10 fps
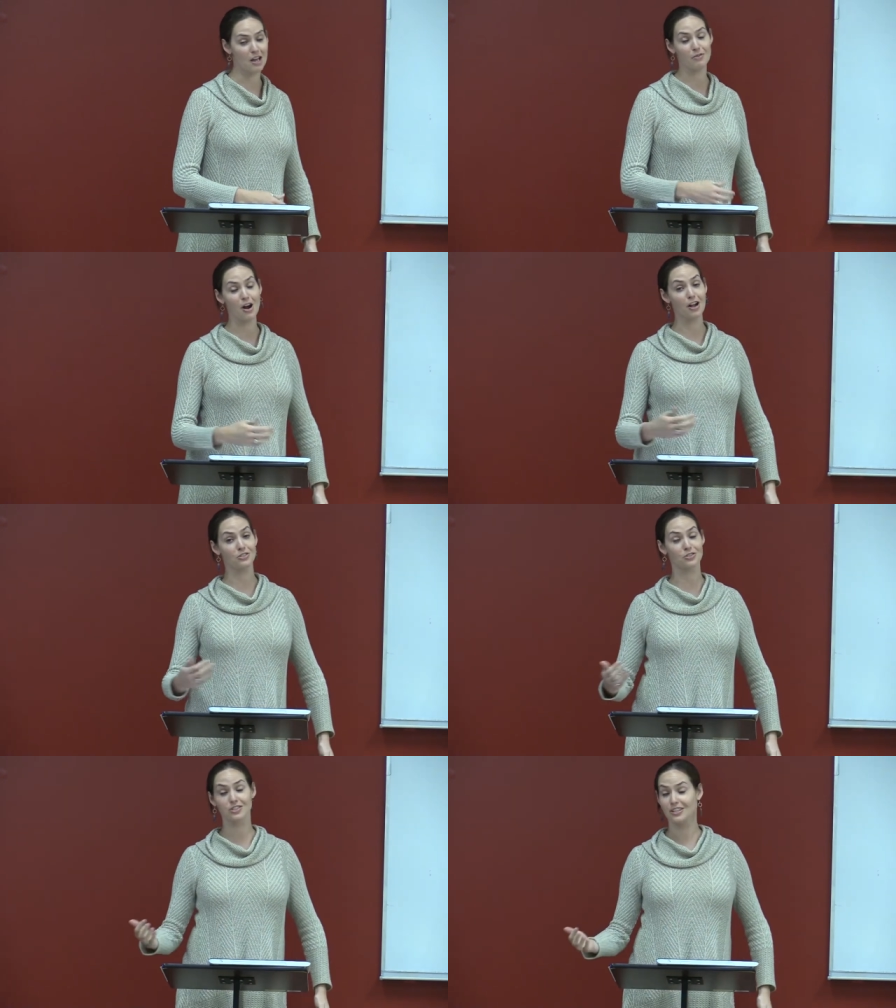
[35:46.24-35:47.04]
I'm very
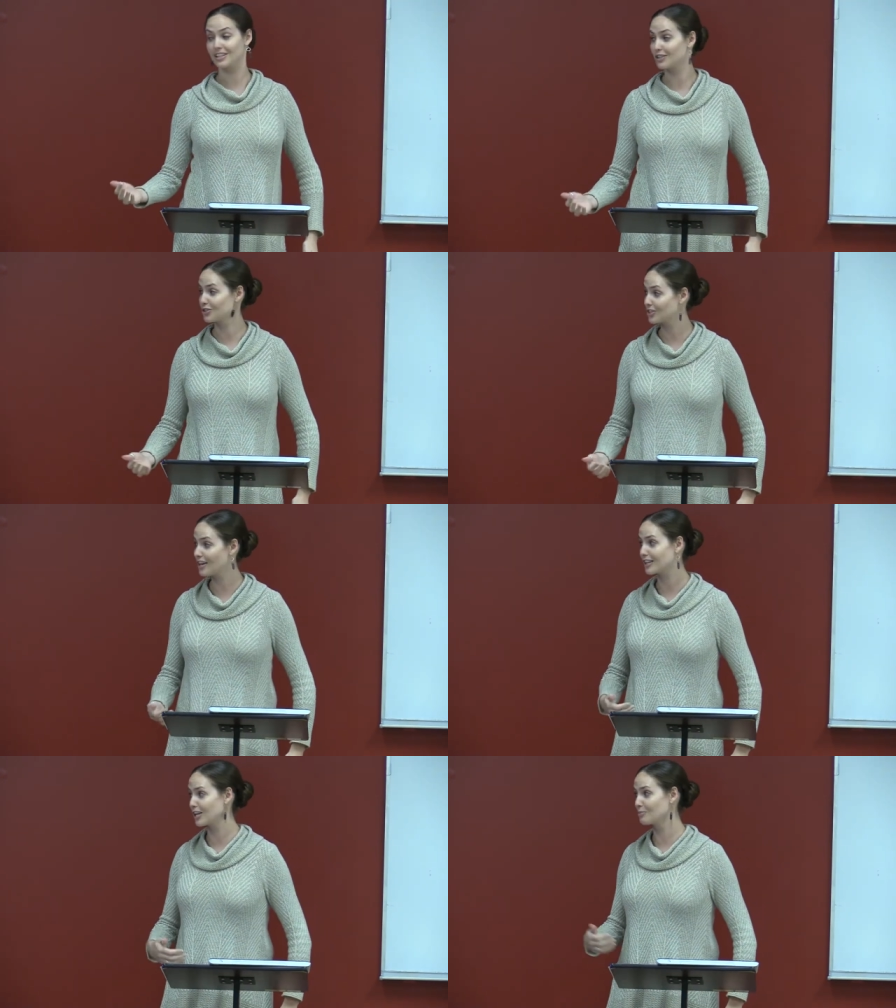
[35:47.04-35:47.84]
interested in
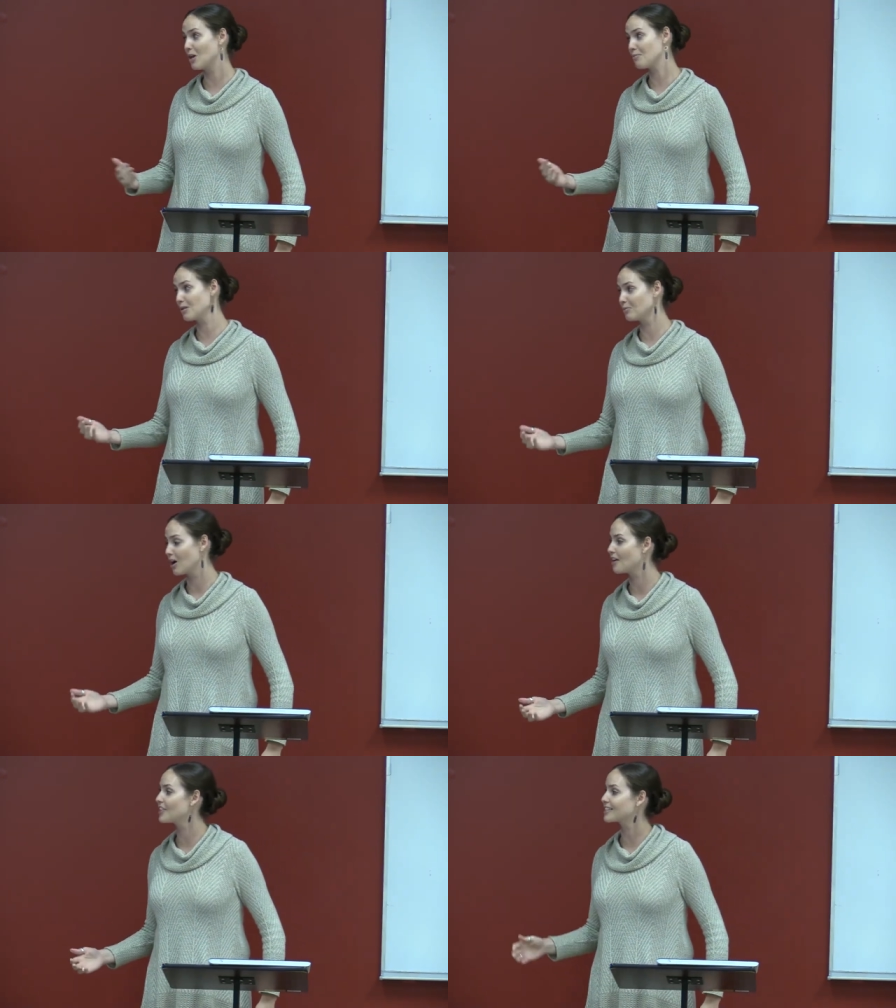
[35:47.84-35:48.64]
studying blah, blah,
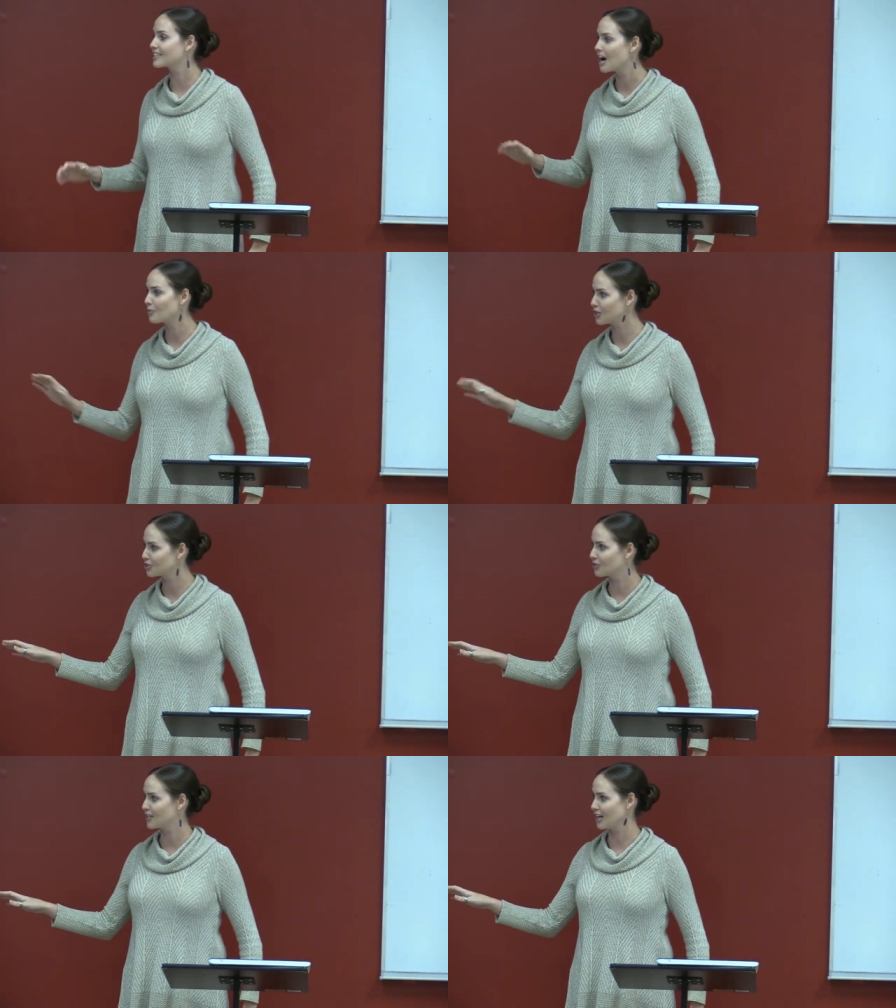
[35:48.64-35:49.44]
blah. That's not what
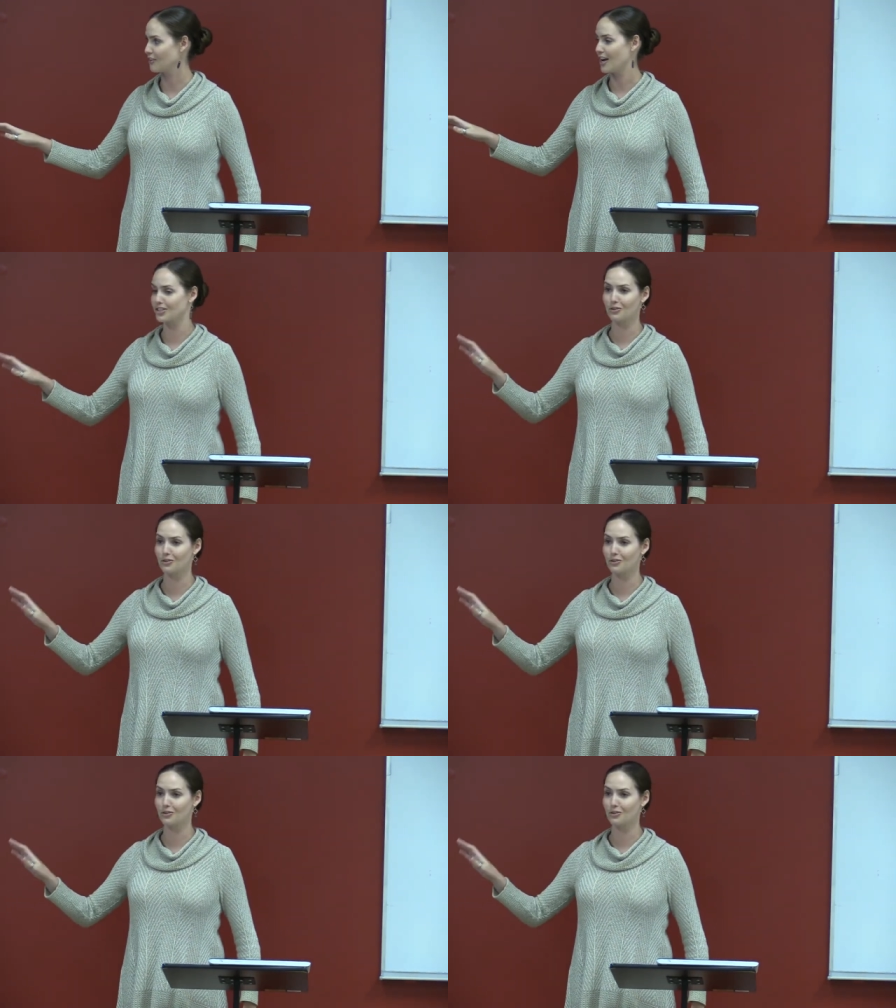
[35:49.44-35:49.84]
you're doing here, right?